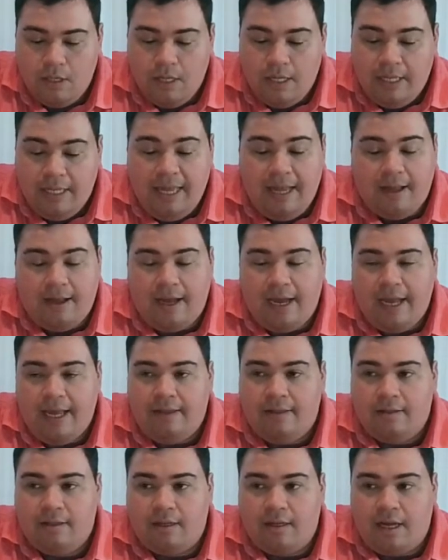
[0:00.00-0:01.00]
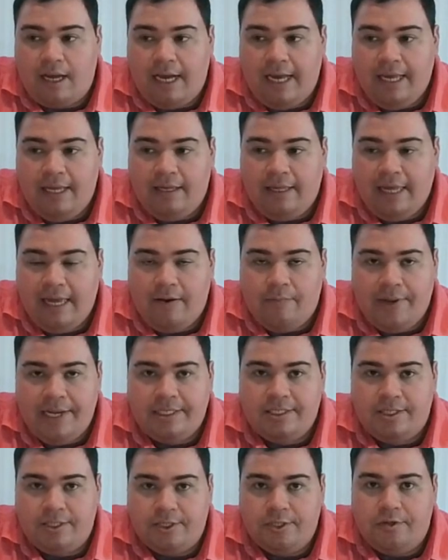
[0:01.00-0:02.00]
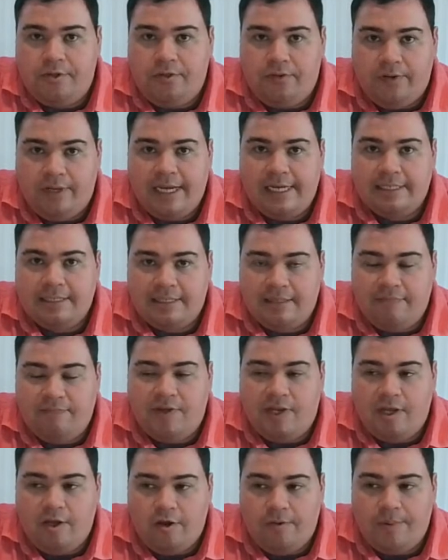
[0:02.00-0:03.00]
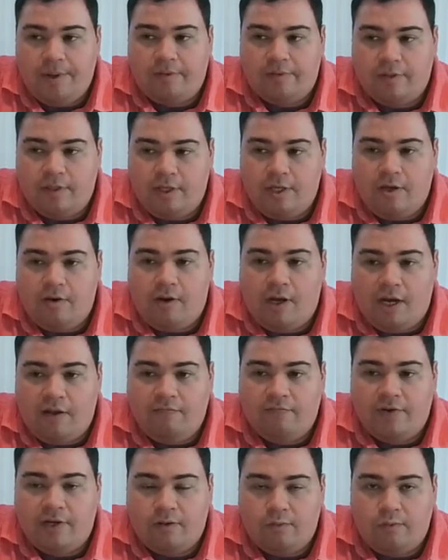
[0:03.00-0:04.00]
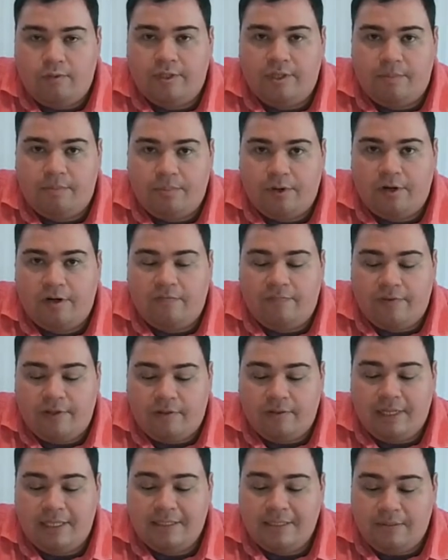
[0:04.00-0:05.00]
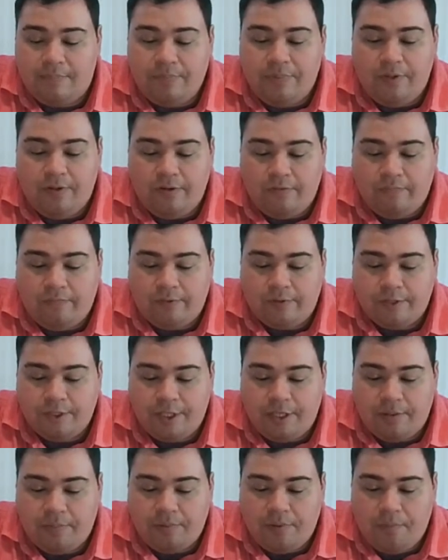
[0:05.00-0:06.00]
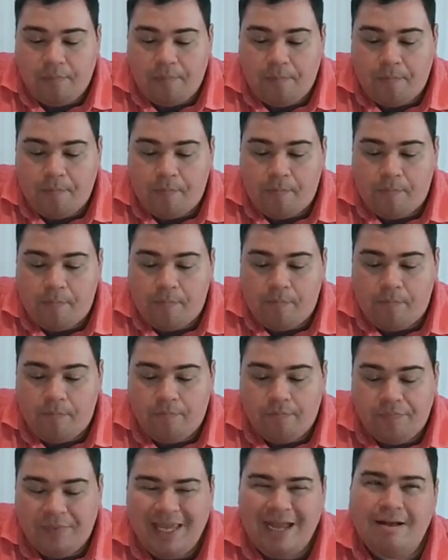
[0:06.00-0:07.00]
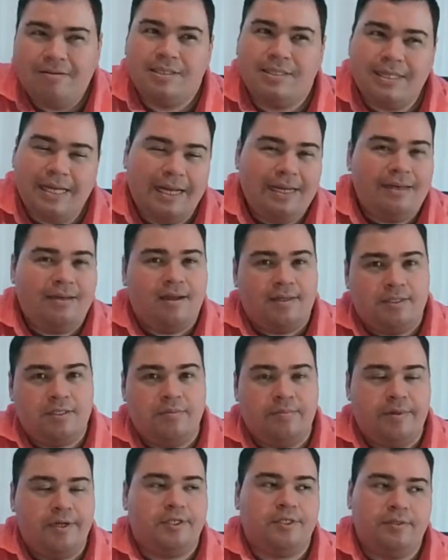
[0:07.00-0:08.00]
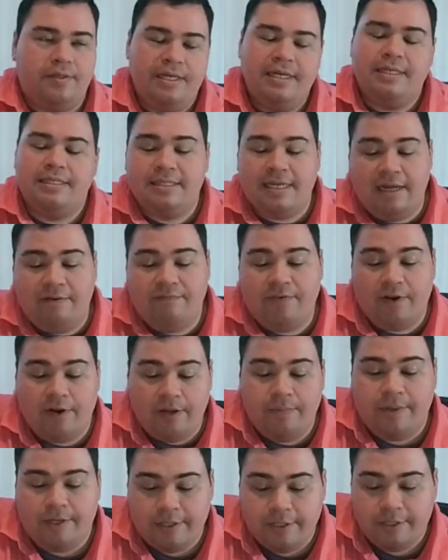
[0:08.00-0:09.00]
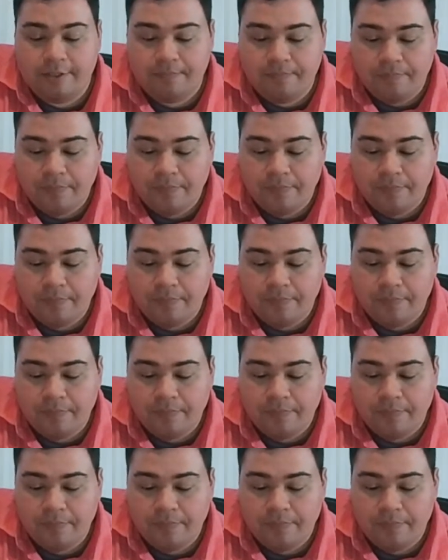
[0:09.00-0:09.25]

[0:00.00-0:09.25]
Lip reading: Yeah, I can't wait to show you guys the video about the Johann von Oldenbarnevelt. That's a beautiful ship. The outside, not so much. The inside, very much.